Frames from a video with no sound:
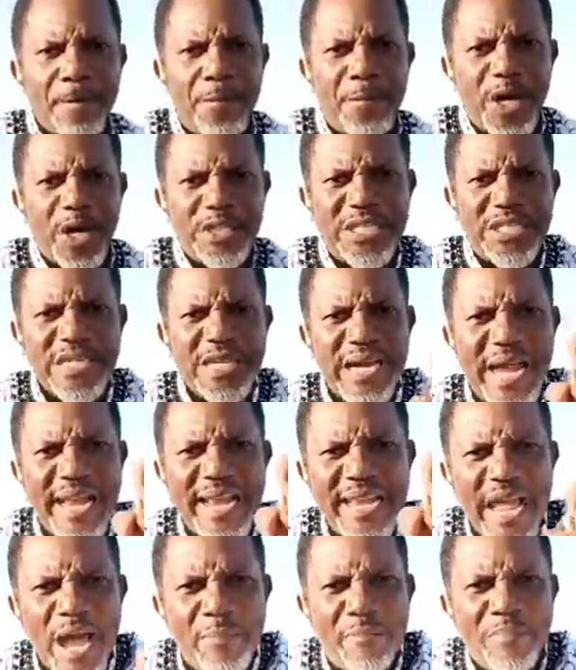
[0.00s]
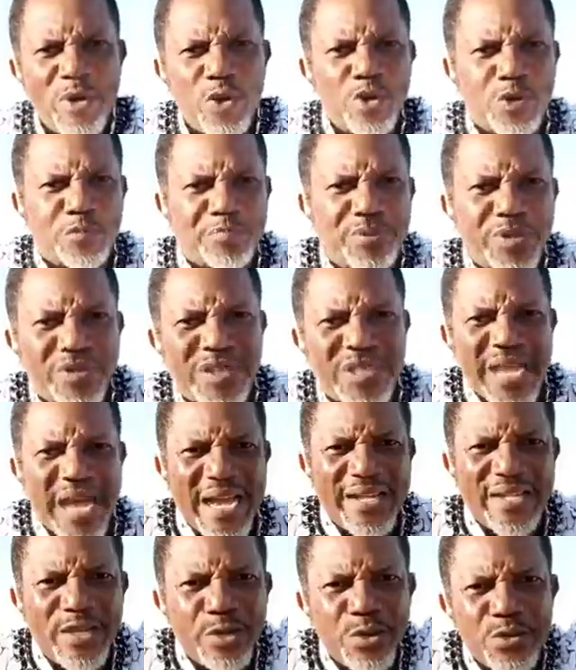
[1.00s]
But now you know spirit
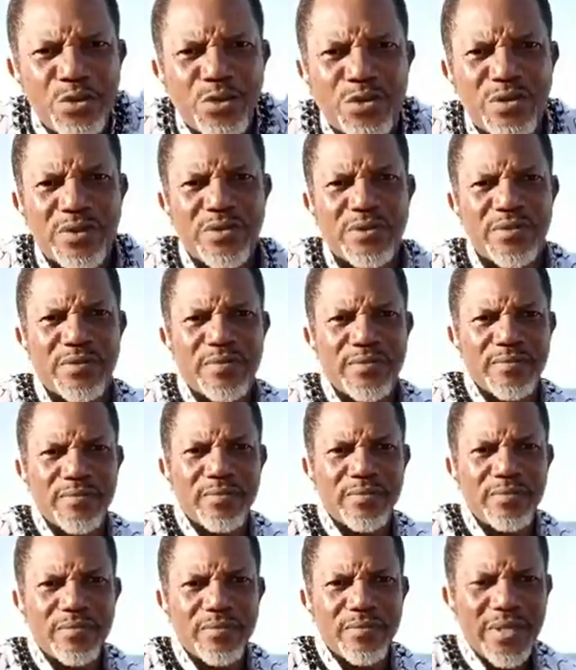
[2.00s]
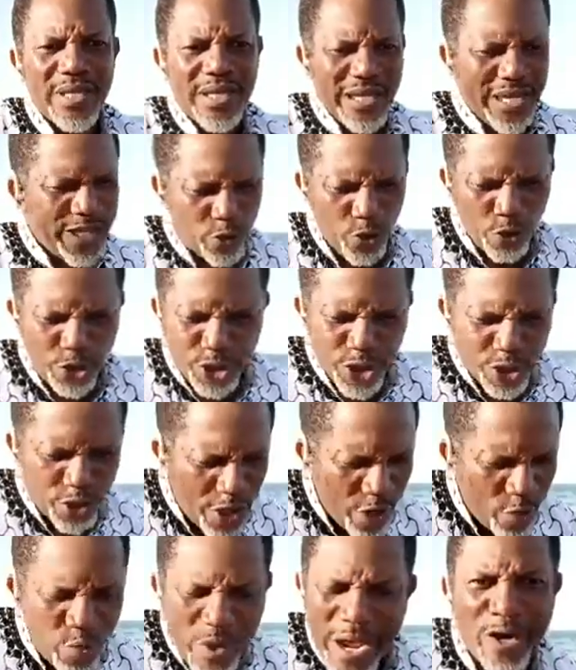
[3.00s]
now they use. He do
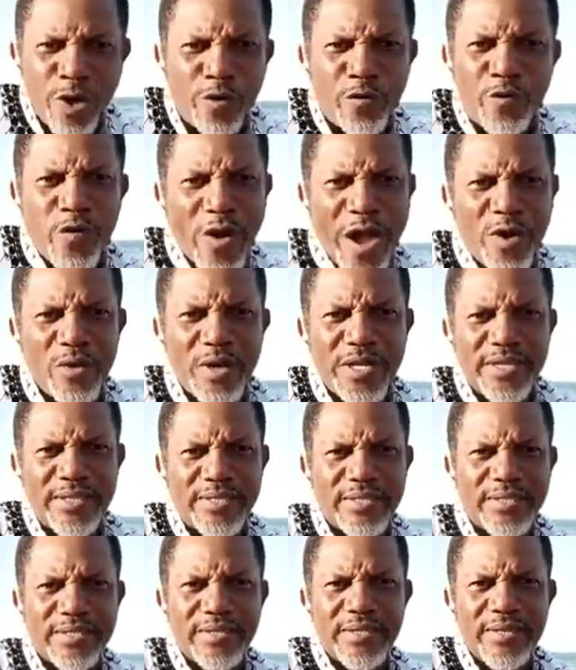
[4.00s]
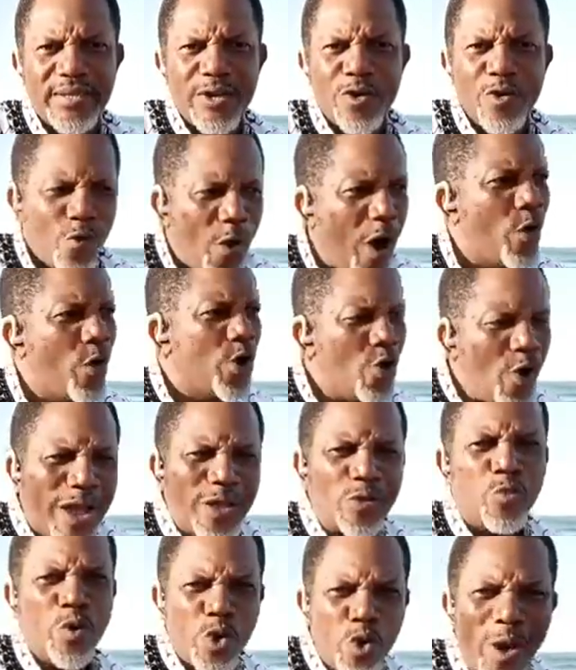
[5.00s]
children, we are not violent. What we
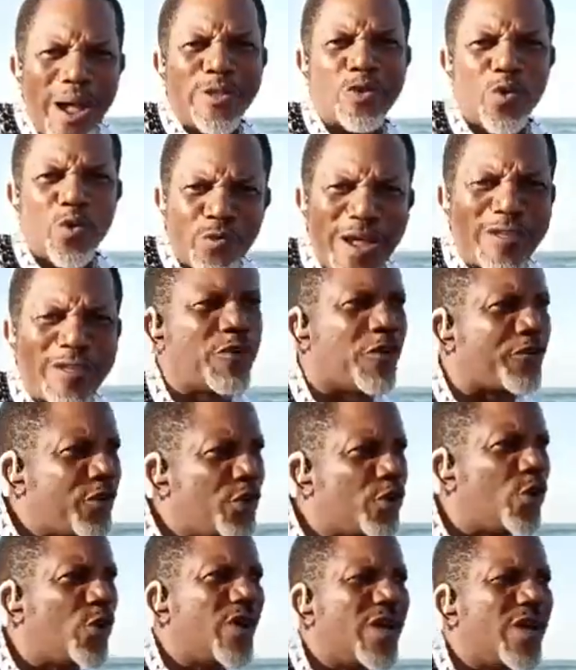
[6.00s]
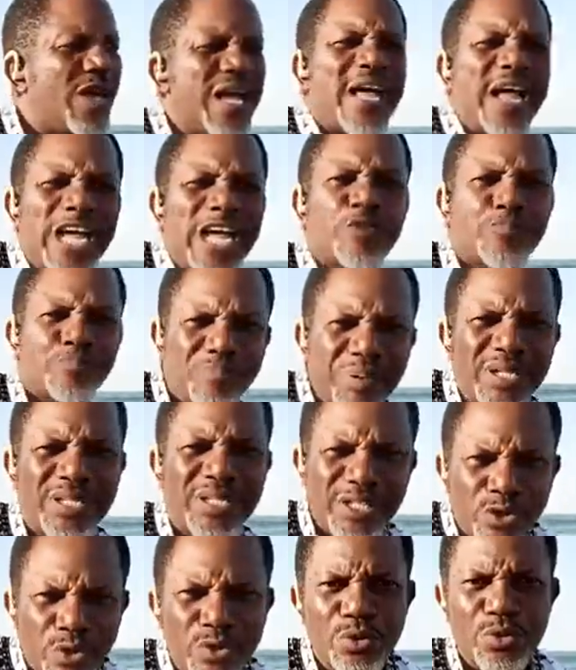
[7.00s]
know how to fight for freedom and speak
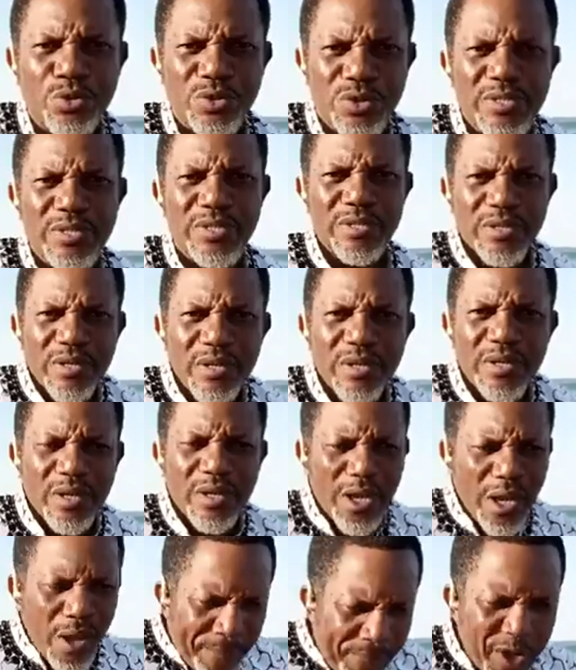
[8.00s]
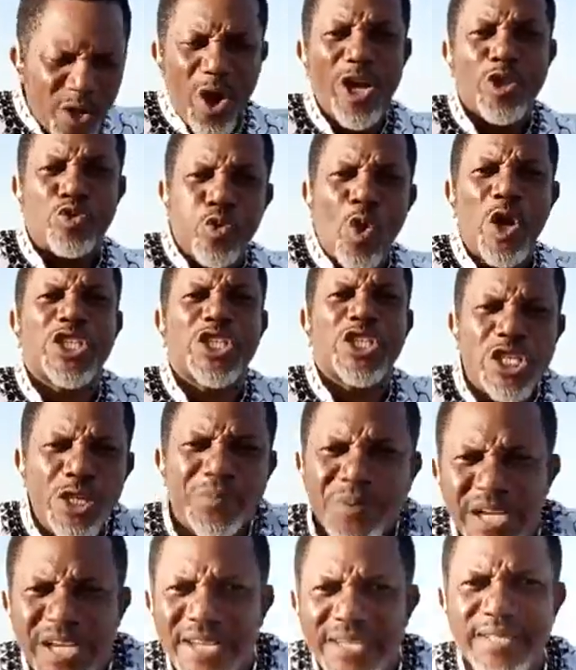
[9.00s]
the truth. Because it was
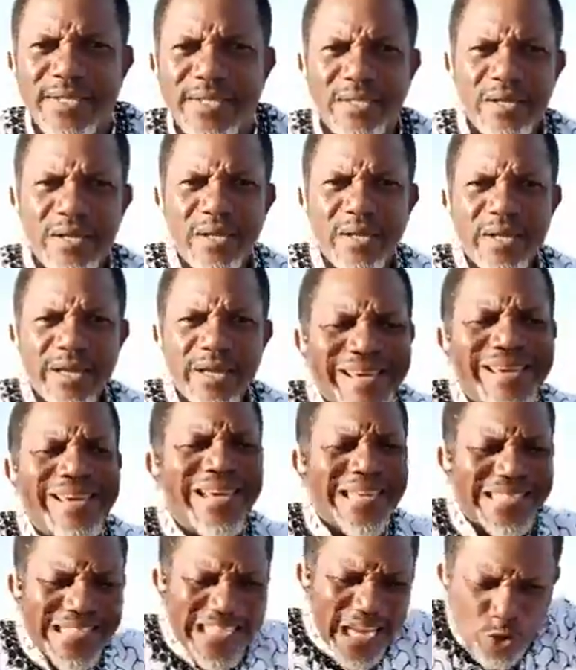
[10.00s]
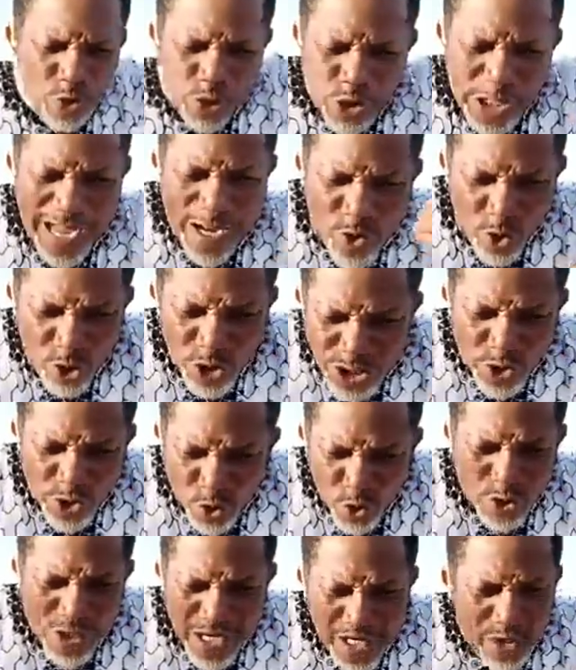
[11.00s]
scripted. He said you shall know the
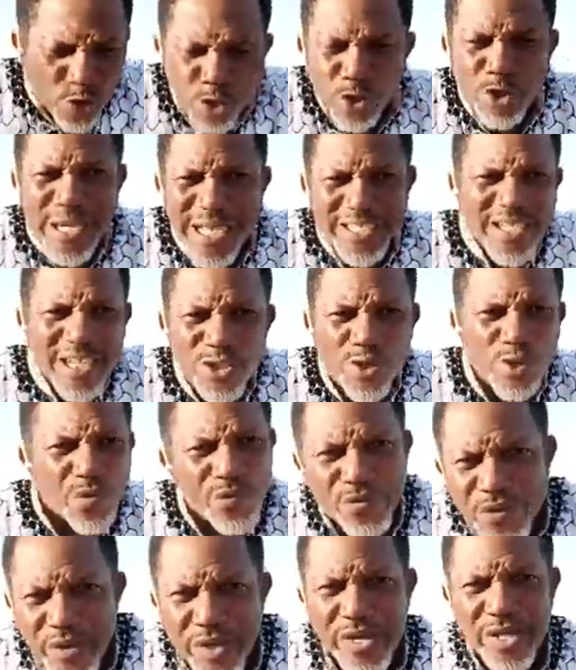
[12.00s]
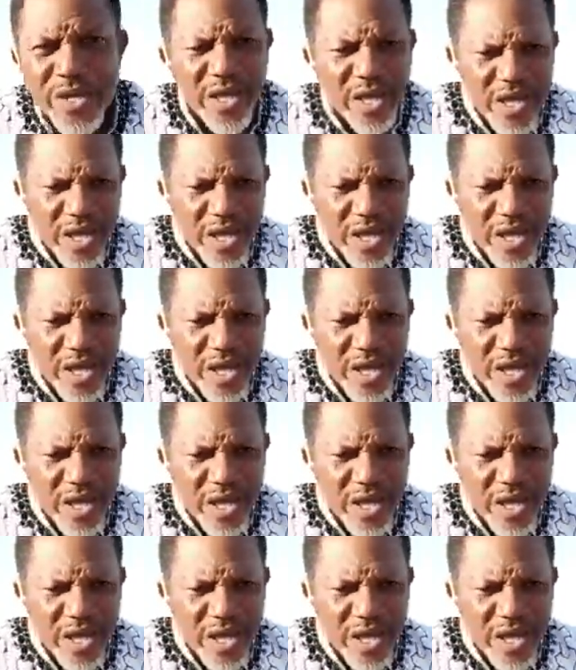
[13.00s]
truth and the truth shall set you free.